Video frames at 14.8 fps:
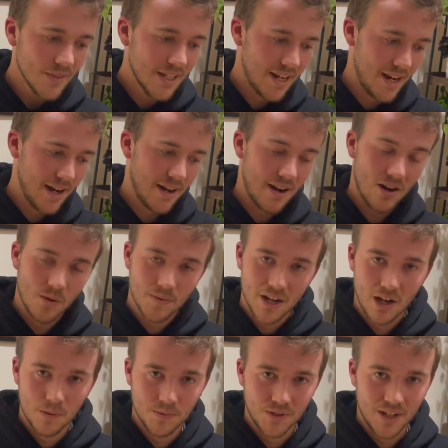And I hope that
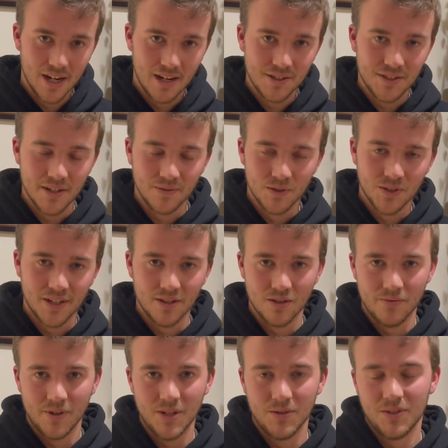helps you guys. If there's any other
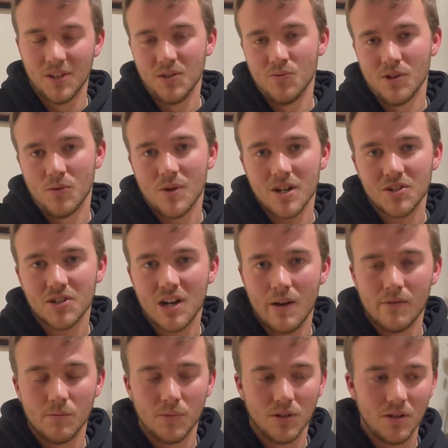videos that you want to watch,
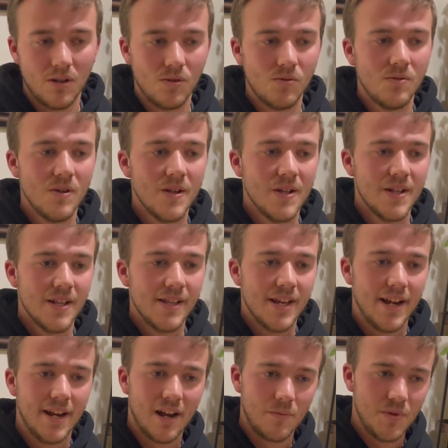comment below,
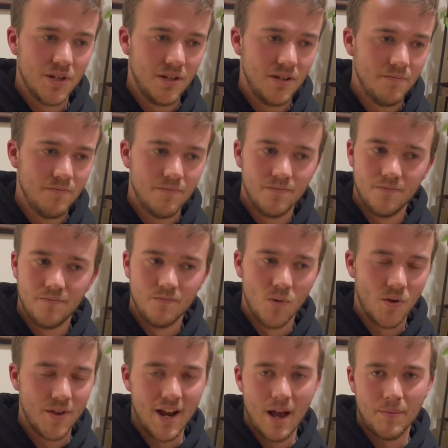and I'd be
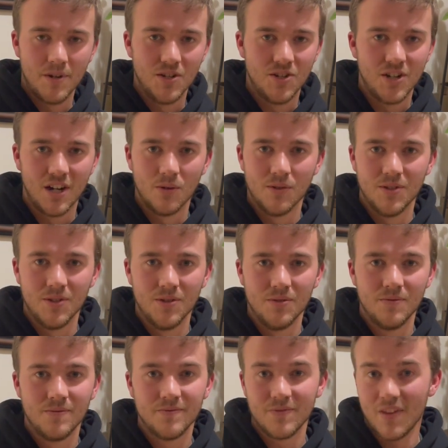more than happy to share with you
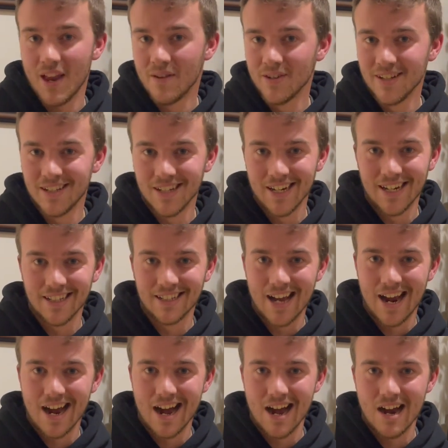everything
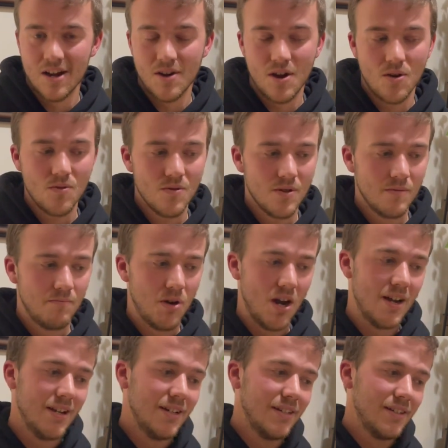that I know.
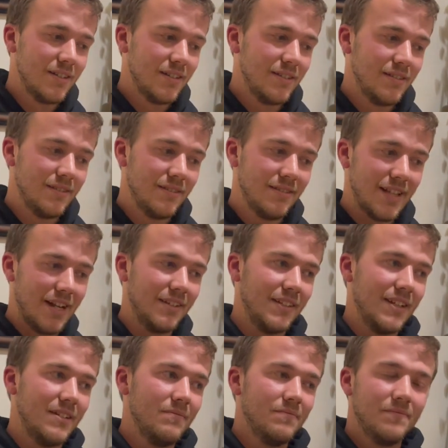But that is
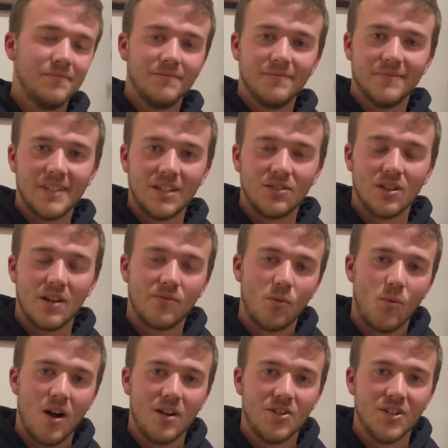it. Thanks a lot for
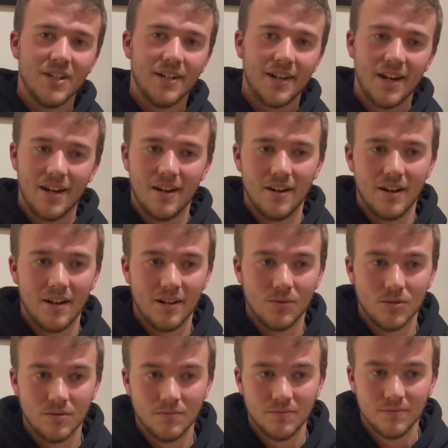watching, and I
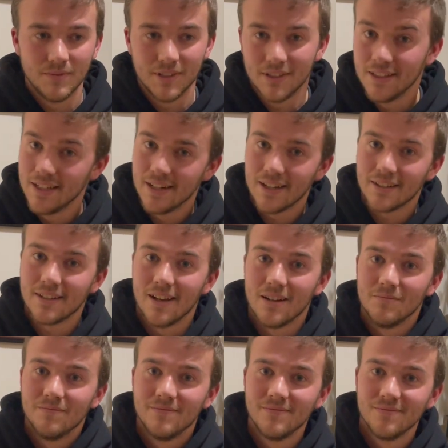will see you next time.